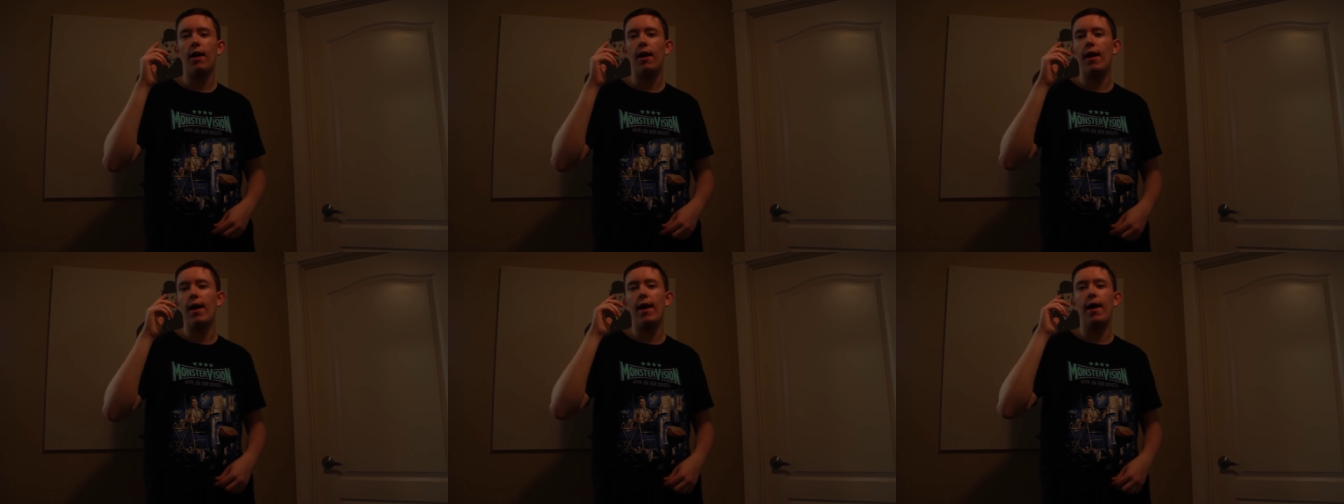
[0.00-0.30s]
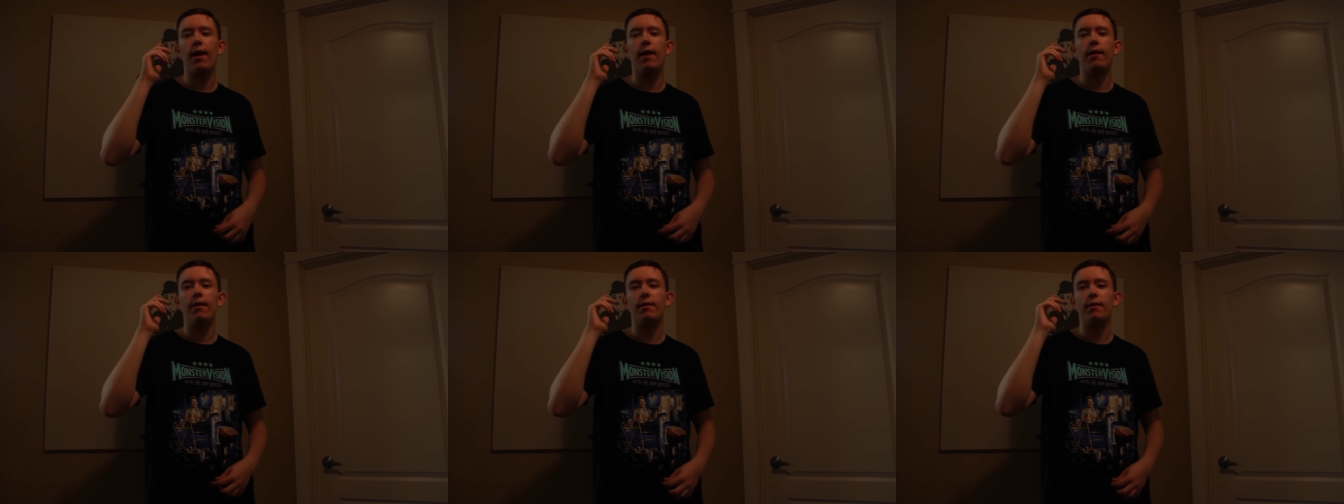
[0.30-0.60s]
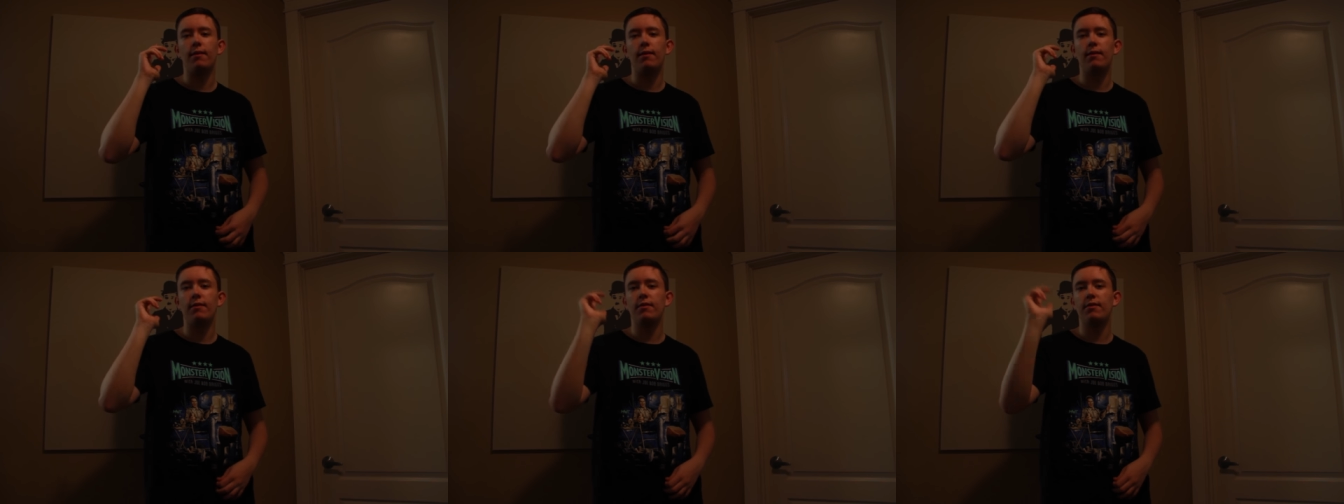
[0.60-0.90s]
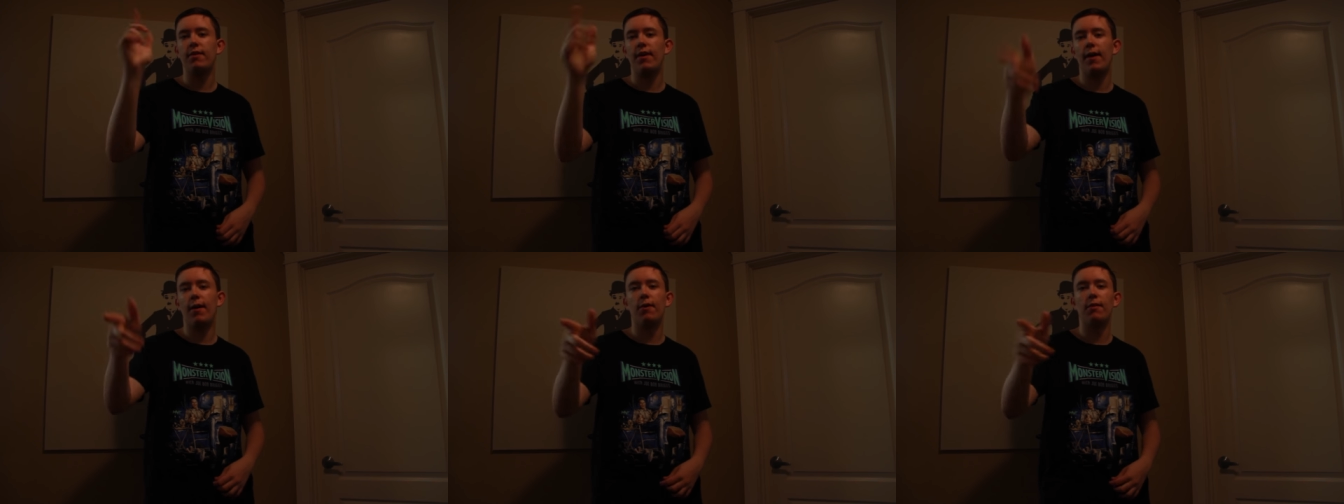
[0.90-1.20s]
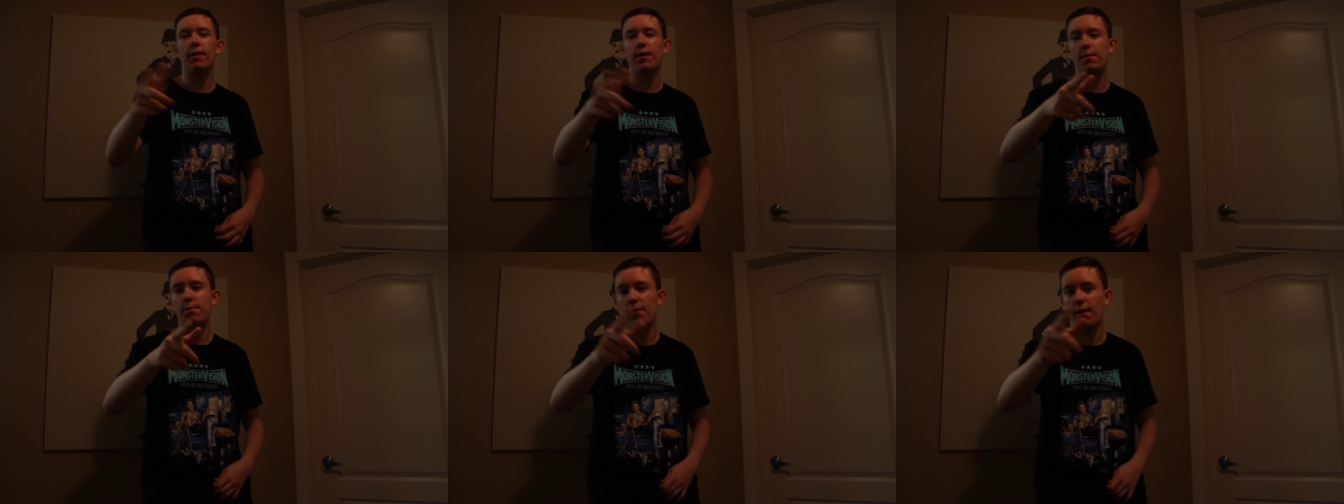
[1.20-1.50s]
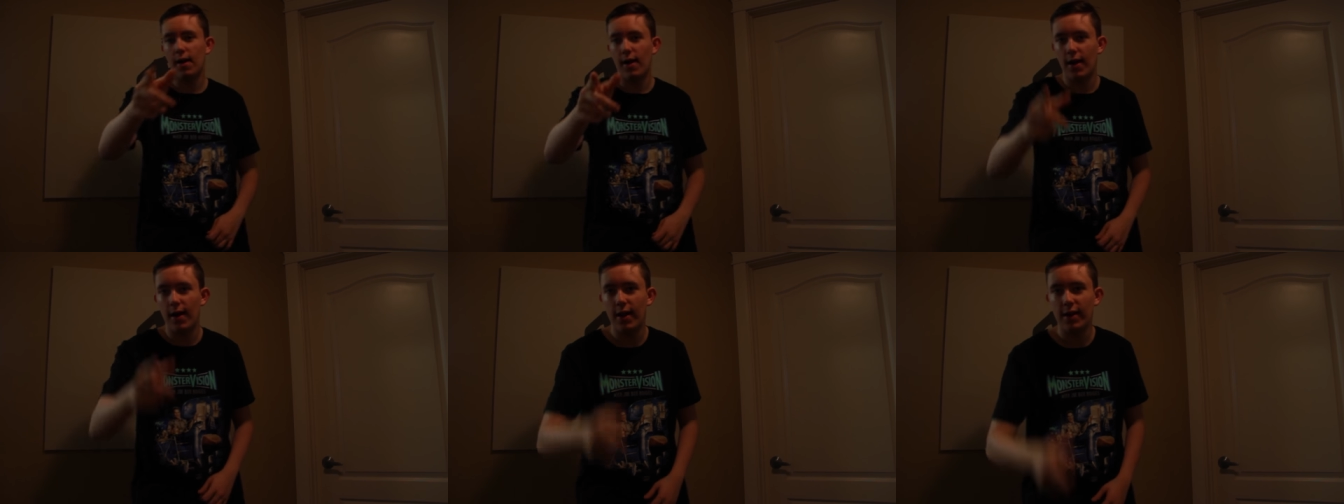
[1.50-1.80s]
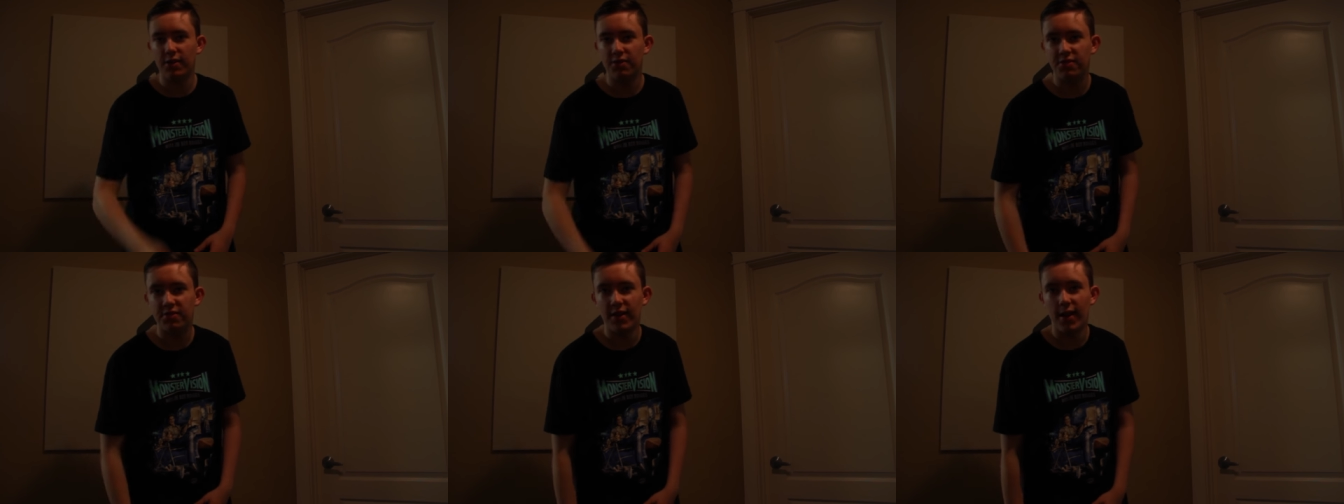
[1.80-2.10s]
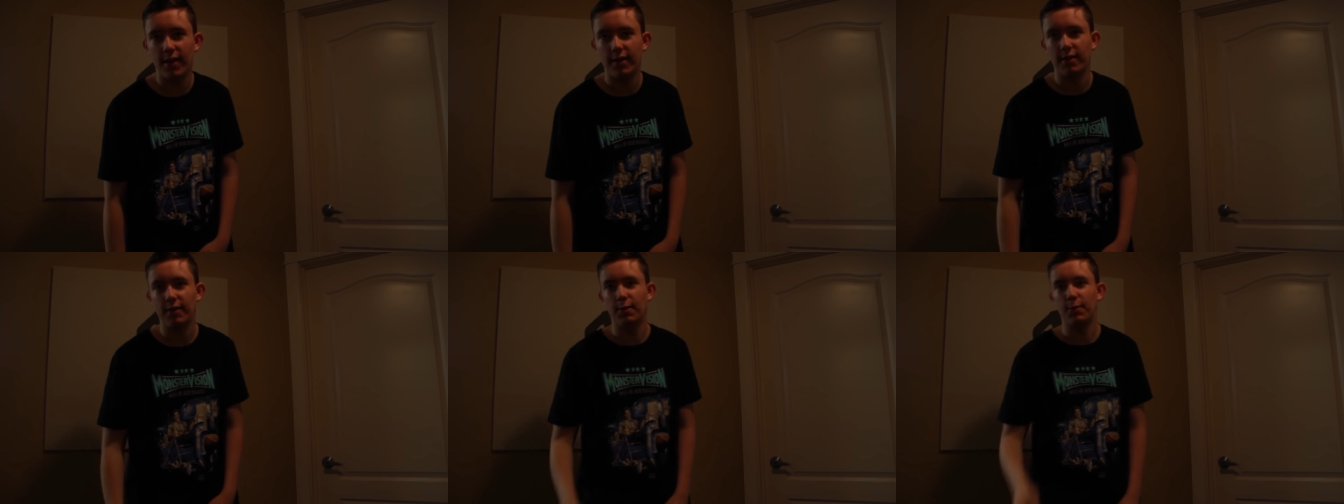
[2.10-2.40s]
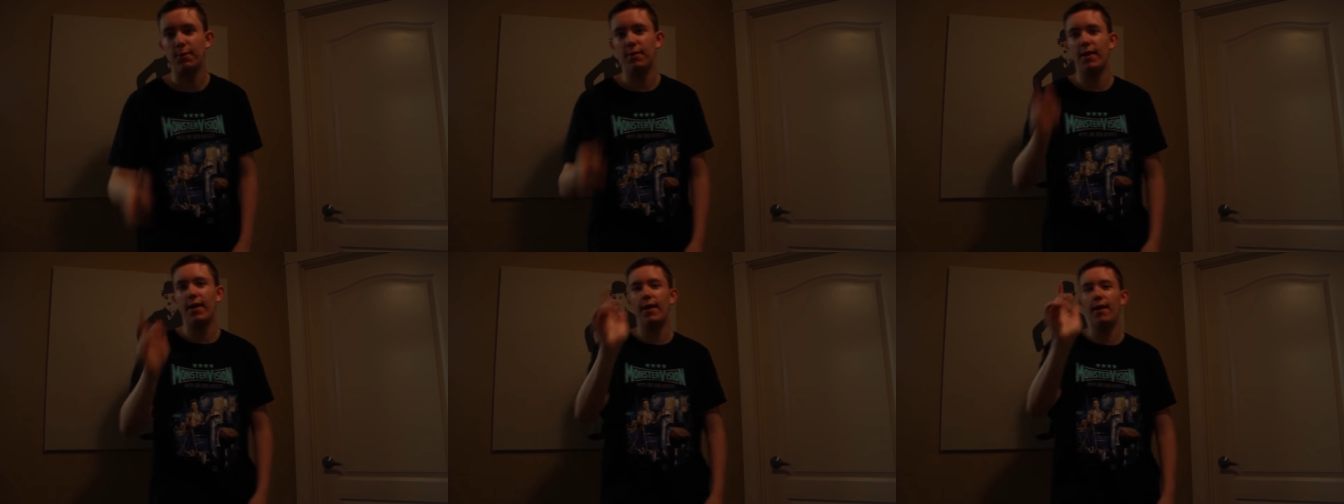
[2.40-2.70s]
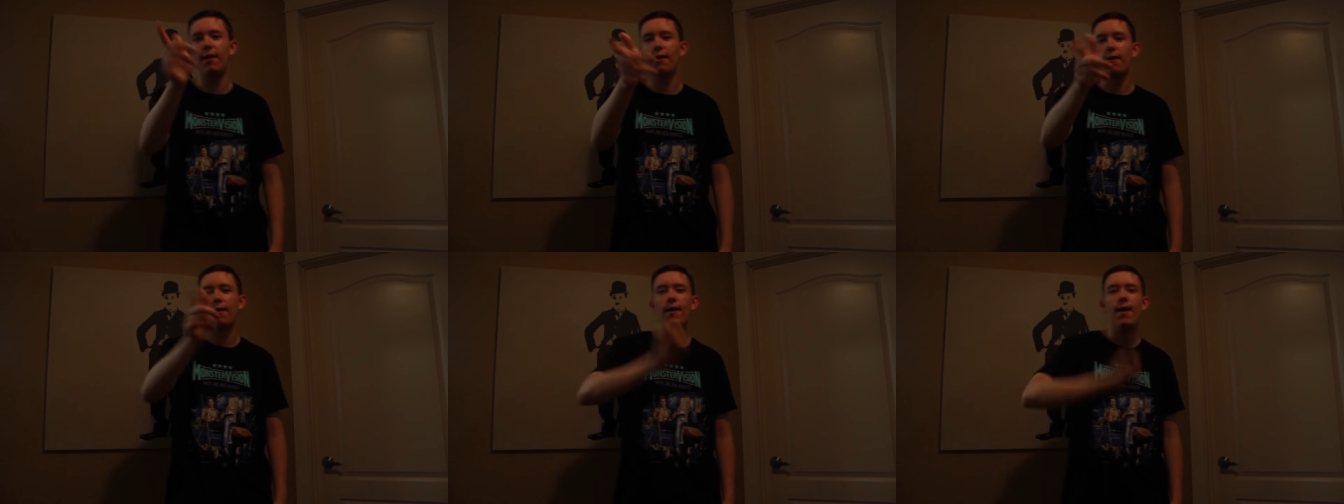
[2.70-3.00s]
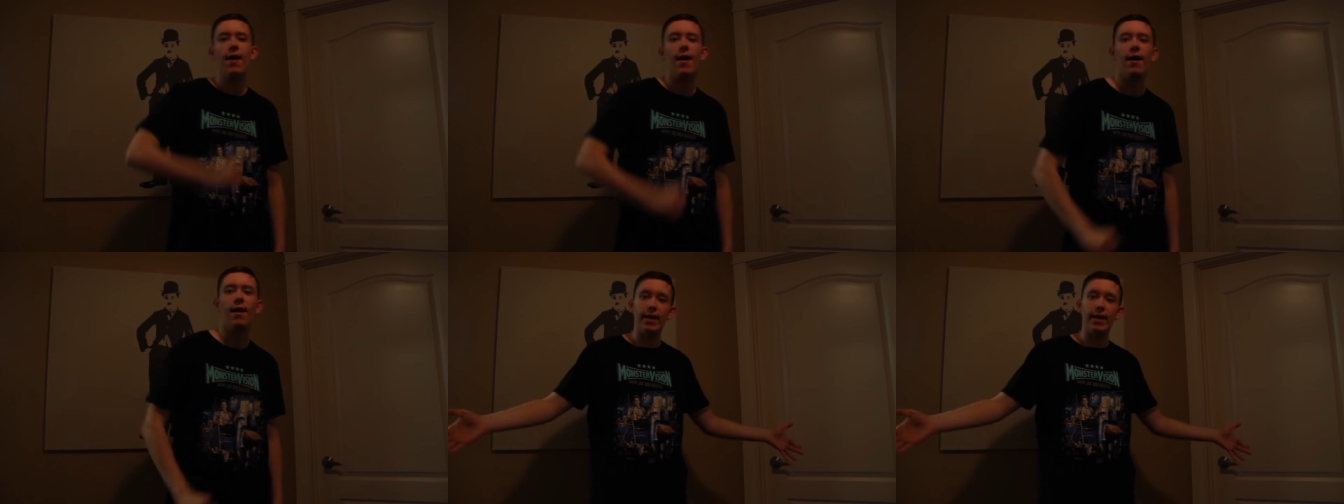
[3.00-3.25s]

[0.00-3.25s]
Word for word: and tell them I sent you there.